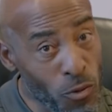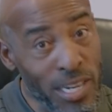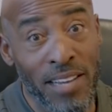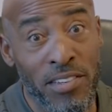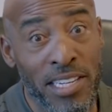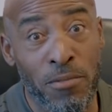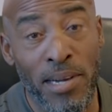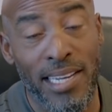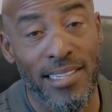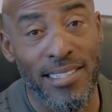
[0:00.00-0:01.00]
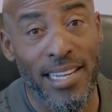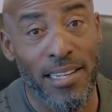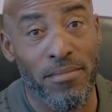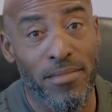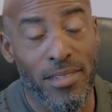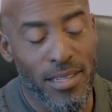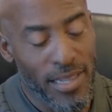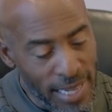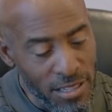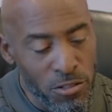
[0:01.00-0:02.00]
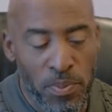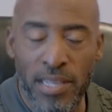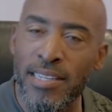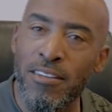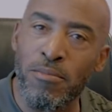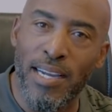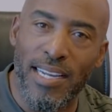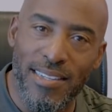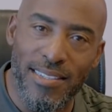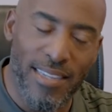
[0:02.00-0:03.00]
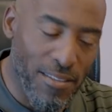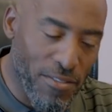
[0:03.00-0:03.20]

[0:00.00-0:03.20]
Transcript: we didn't have a nickel back in this game. Guess who played nickel back in this game